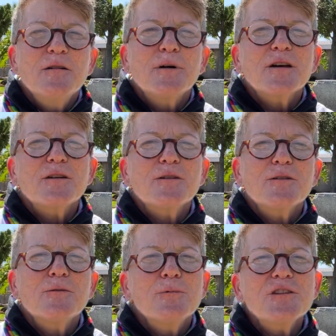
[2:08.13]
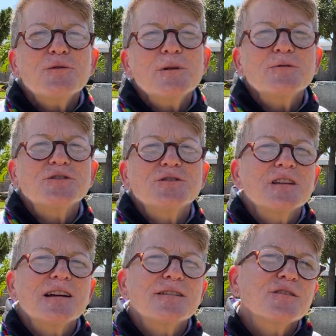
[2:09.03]
But once we return to
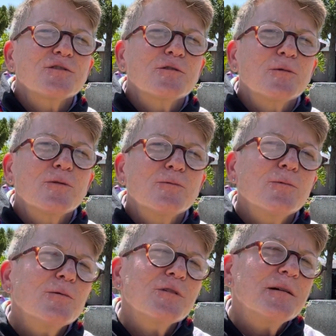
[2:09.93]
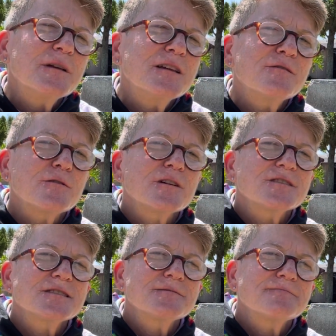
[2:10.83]
life as normal, what will that mean for
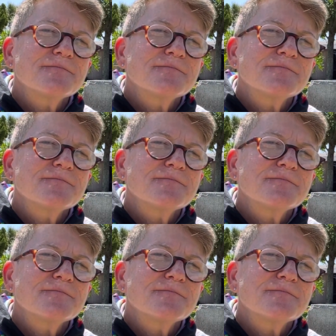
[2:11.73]
us?